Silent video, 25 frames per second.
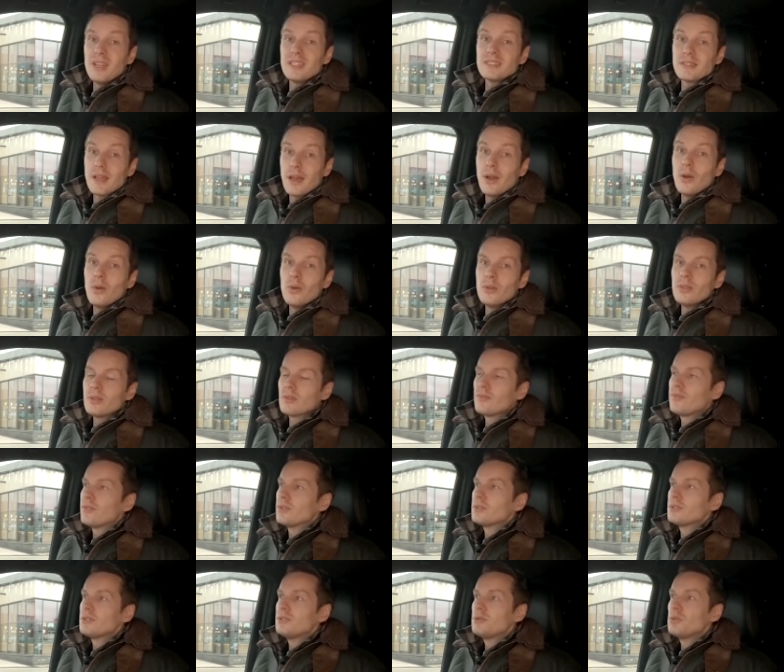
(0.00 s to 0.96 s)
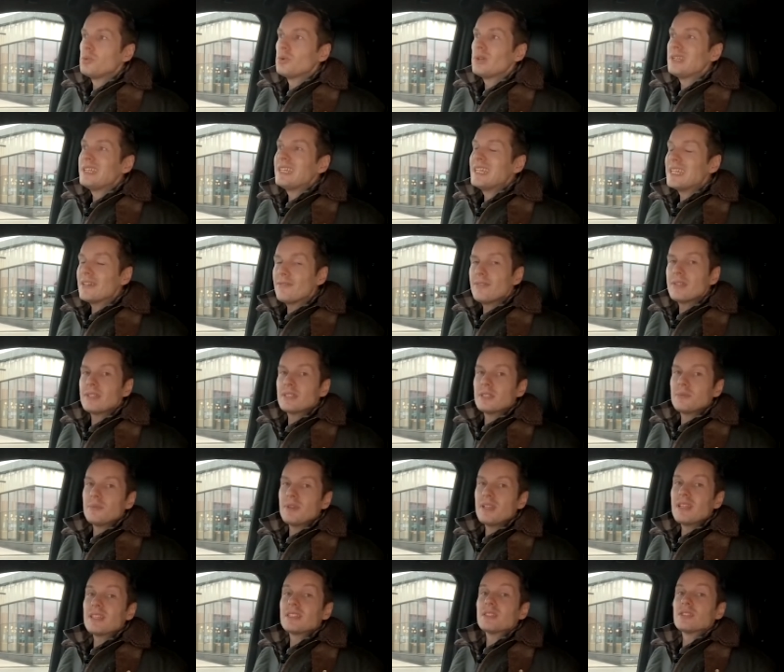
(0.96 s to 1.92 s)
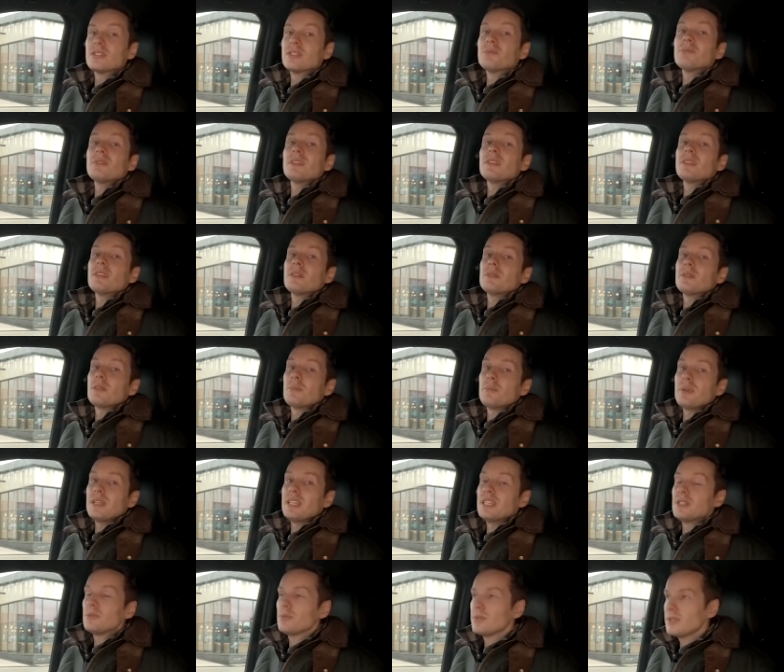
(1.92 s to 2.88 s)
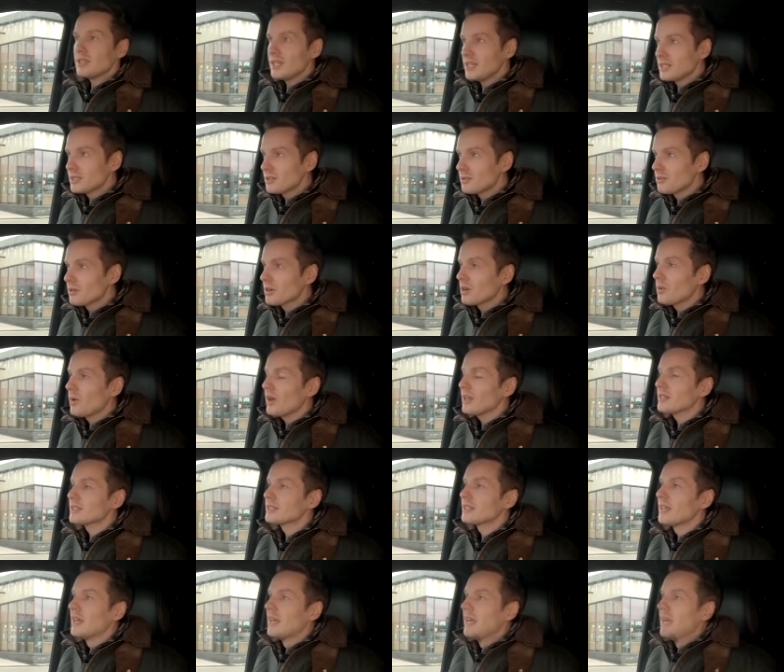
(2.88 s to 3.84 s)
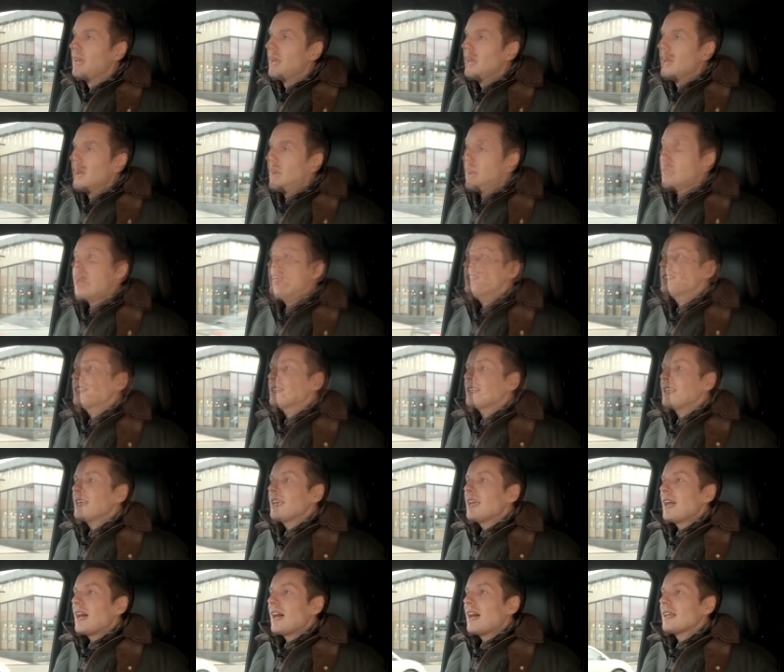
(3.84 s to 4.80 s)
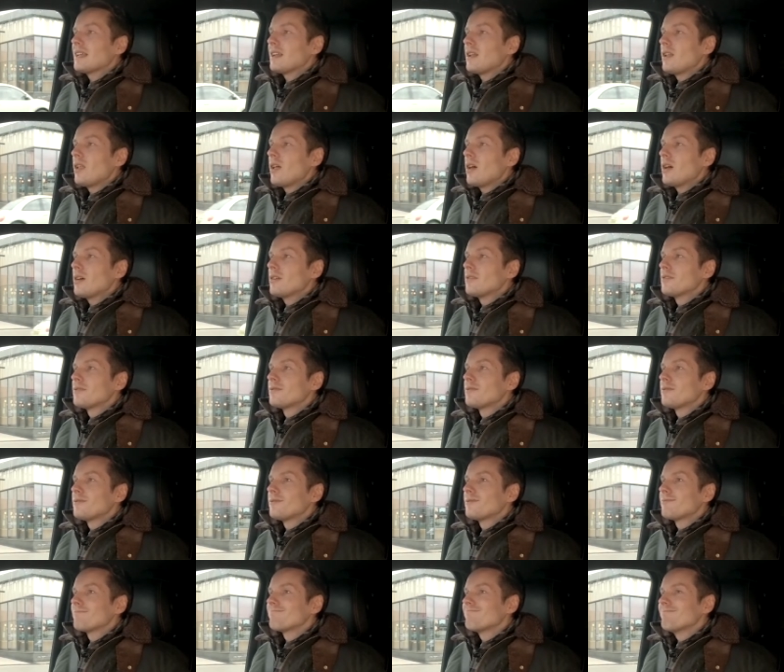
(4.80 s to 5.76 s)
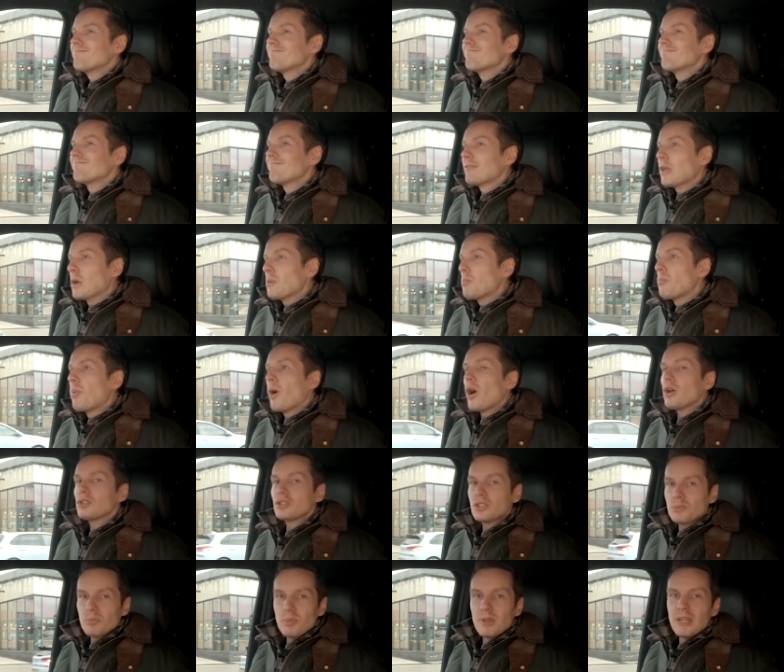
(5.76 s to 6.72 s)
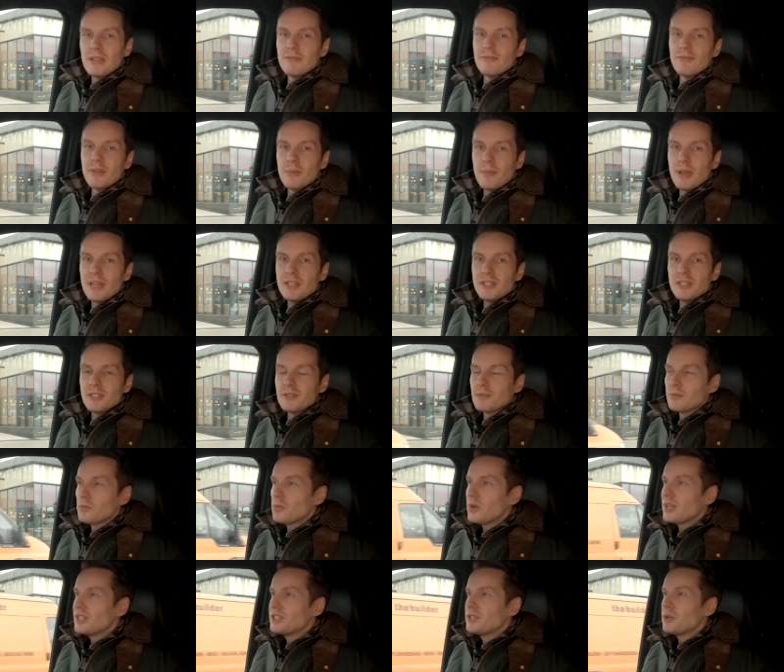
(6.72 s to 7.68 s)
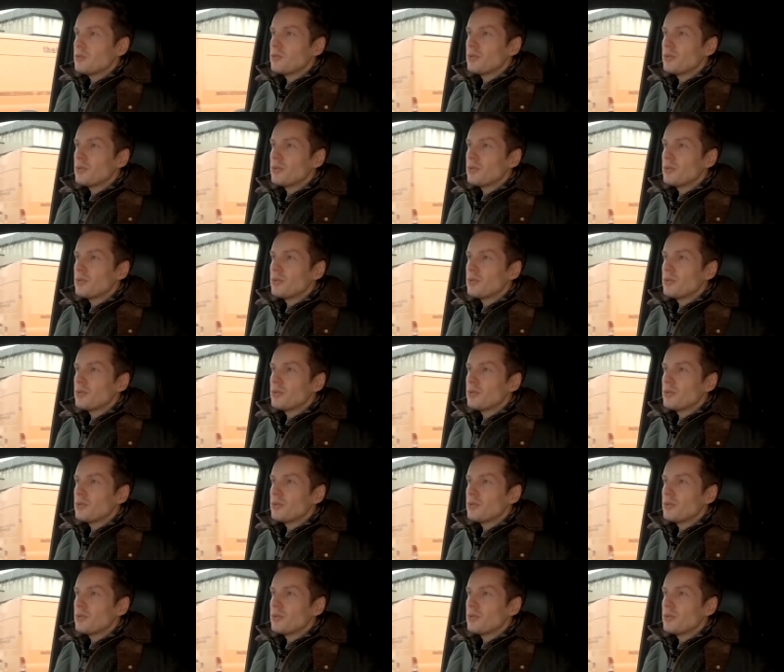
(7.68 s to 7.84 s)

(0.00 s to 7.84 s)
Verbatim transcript: the, companies that own the footage wouldn't give it to me. This is something that the police would need to request. So I basically had a lot of possible information